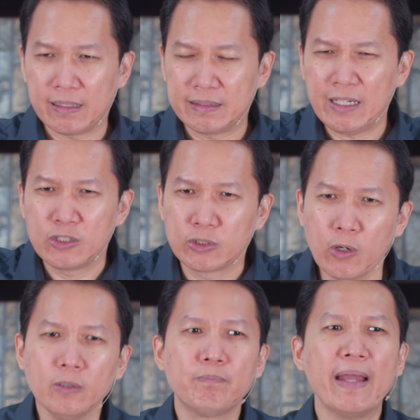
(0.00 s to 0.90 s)
they
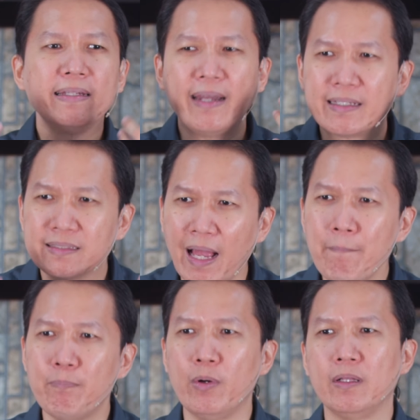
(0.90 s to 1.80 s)
showed by their
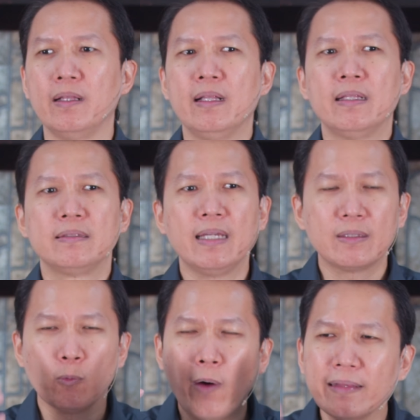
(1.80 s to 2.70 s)
example that
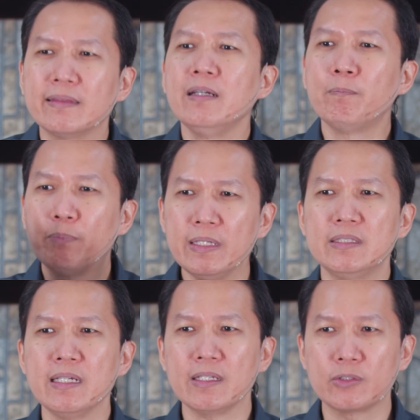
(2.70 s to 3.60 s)
what they're
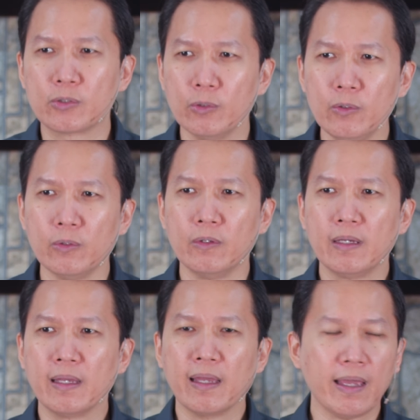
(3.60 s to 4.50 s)
preaching is true.
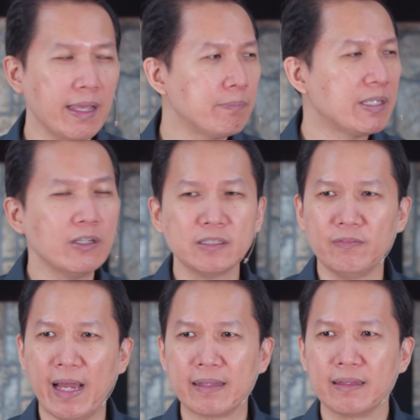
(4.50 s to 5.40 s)
And because of
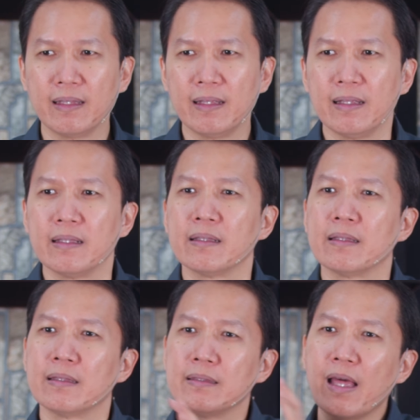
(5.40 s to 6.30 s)
that,
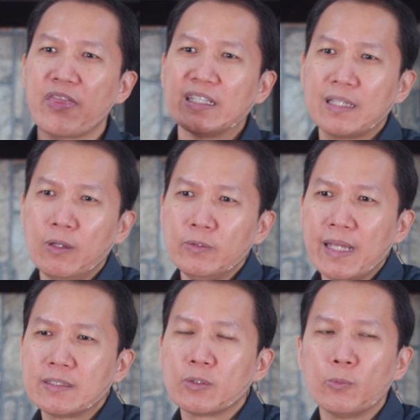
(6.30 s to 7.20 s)
the
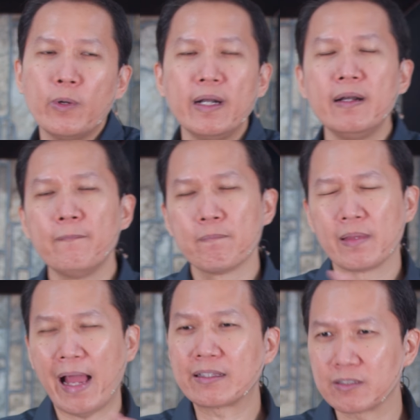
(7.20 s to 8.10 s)
Thessalonians were
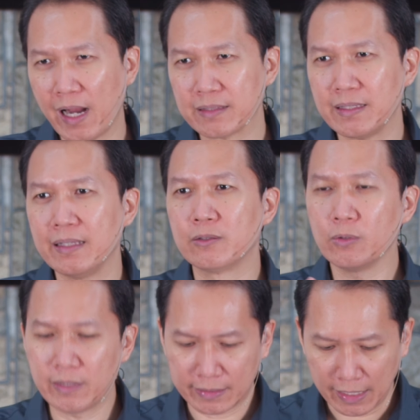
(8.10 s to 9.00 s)
attracted
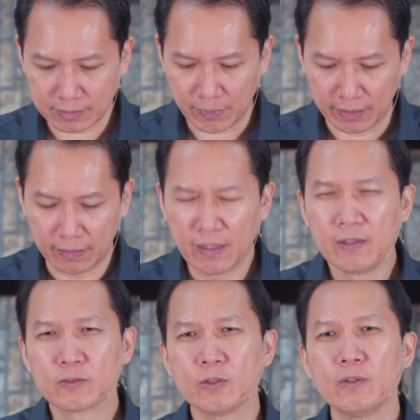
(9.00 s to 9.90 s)
to the gospel.
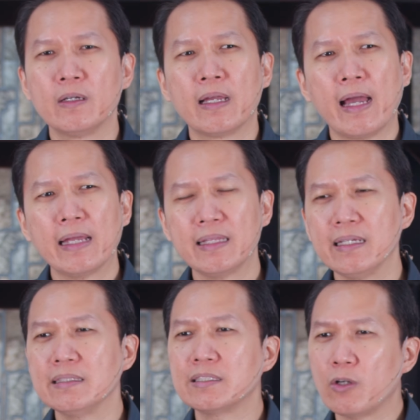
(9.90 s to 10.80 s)
So, I
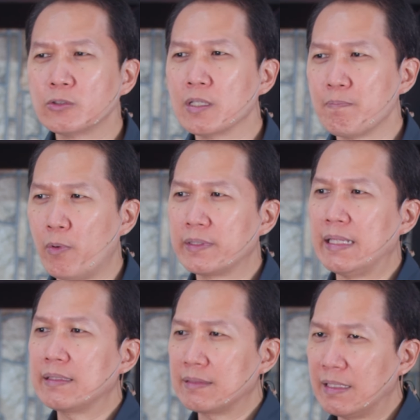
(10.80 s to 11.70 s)
think it's also
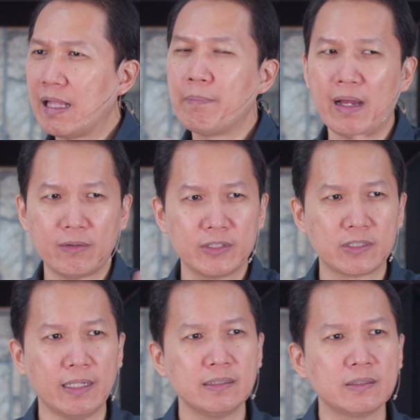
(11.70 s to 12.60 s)
important, kita mga
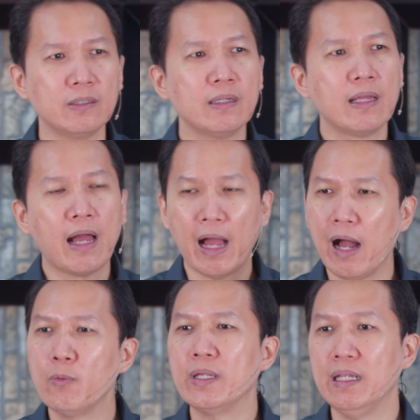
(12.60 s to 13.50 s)
Christians, no?
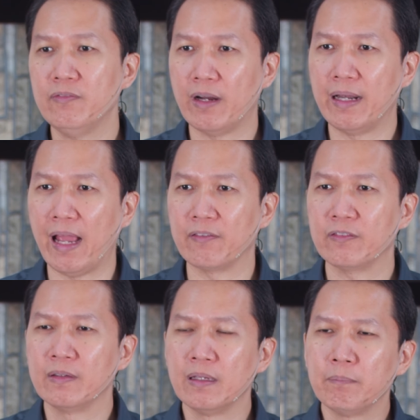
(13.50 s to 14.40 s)
How we live our life.
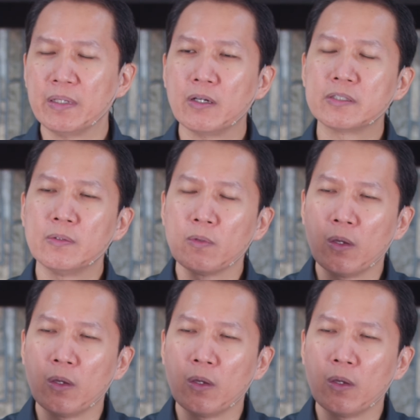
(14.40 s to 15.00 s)
Because